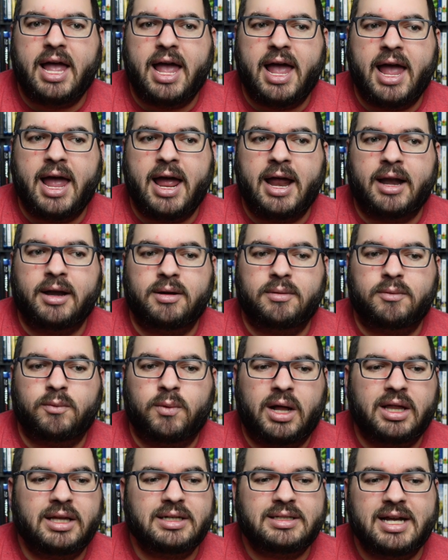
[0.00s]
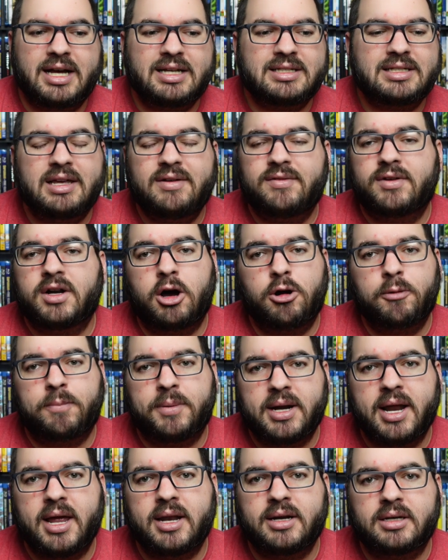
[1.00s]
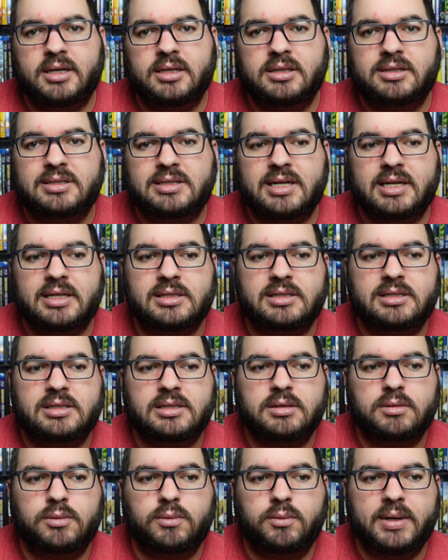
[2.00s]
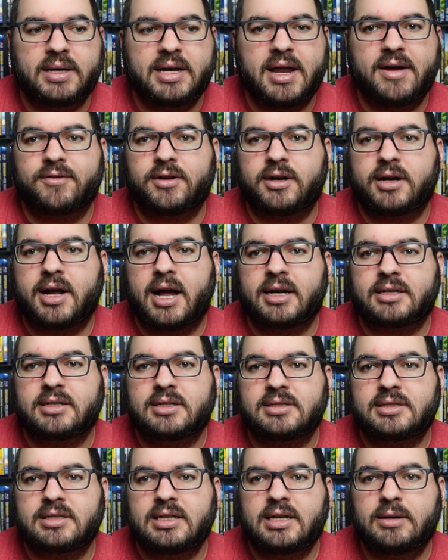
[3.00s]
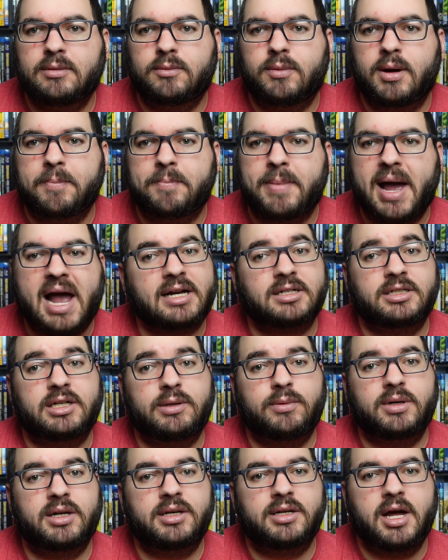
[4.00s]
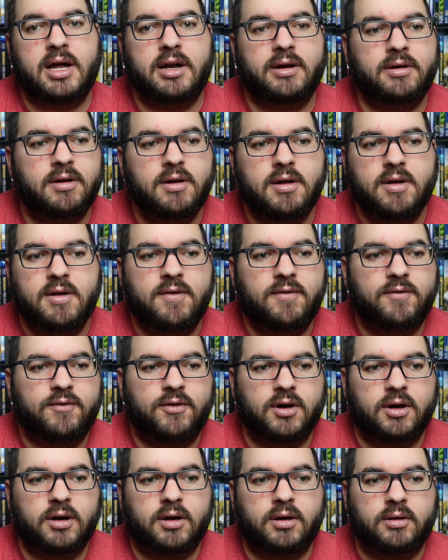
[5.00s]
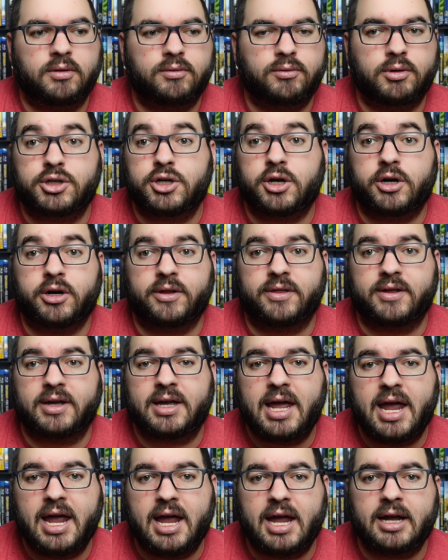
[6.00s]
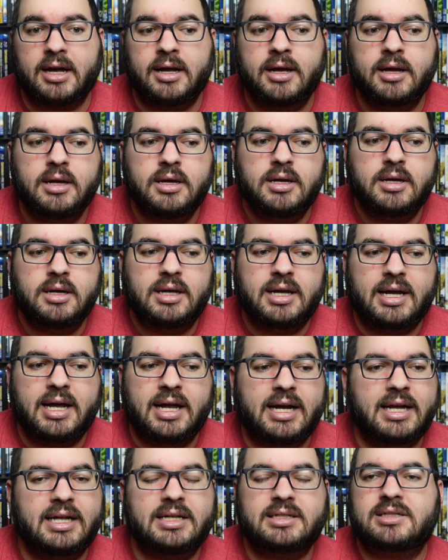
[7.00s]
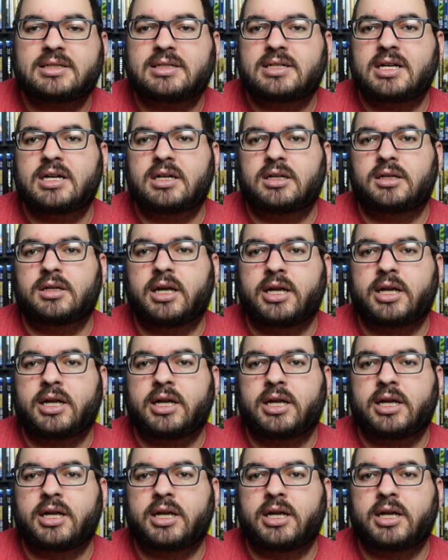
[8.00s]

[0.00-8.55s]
And while it does leave it open-ended, since we never got to see what Bakshi would have done for Return of the King, it is still